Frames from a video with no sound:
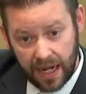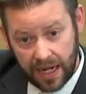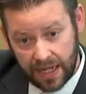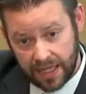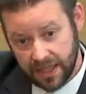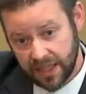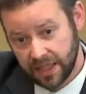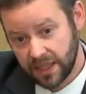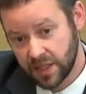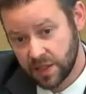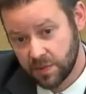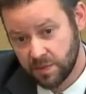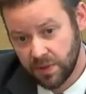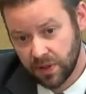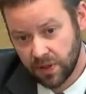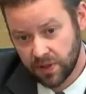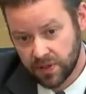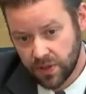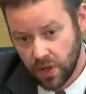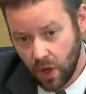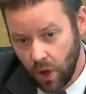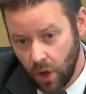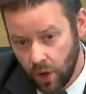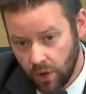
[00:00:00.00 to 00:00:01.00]
I think this bill
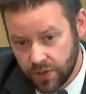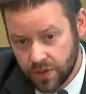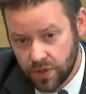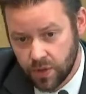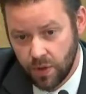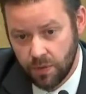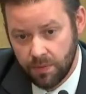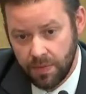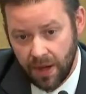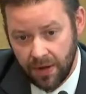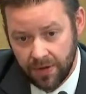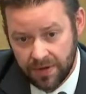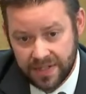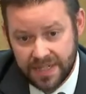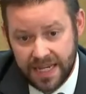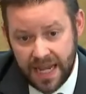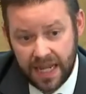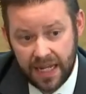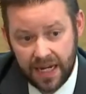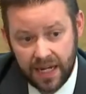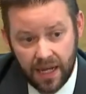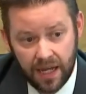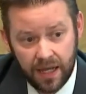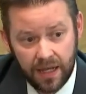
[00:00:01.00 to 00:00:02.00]
is also about
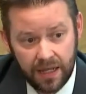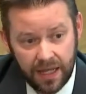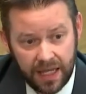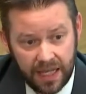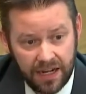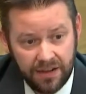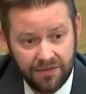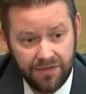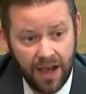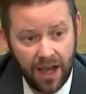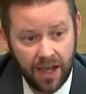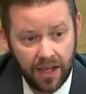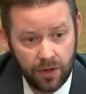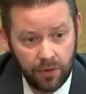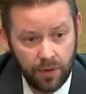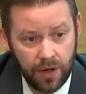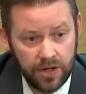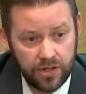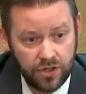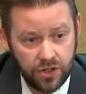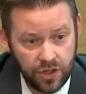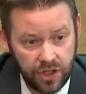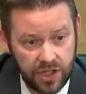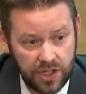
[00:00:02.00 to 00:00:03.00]
data and
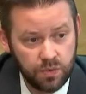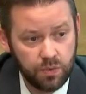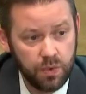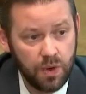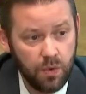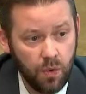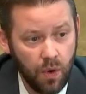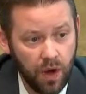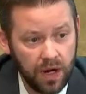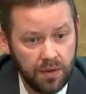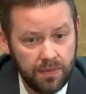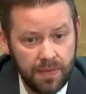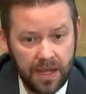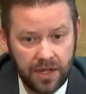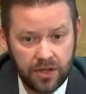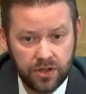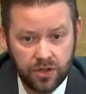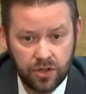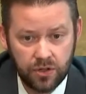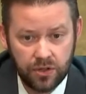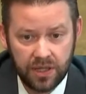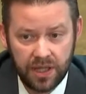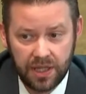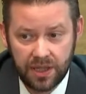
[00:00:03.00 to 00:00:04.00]
evaluation, because we want to make
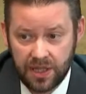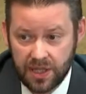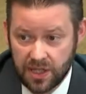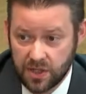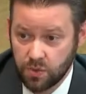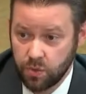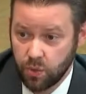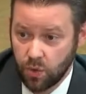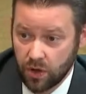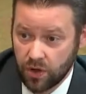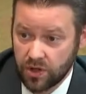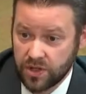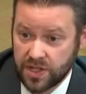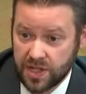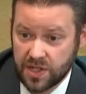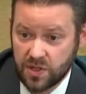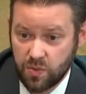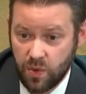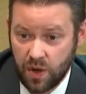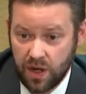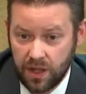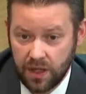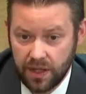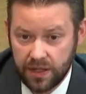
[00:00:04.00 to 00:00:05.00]
sure that this works
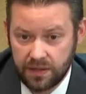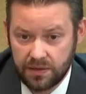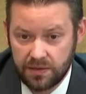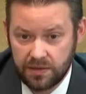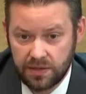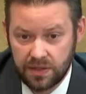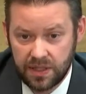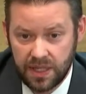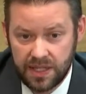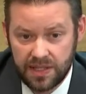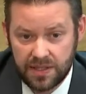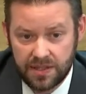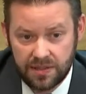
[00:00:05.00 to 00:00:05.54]
as well as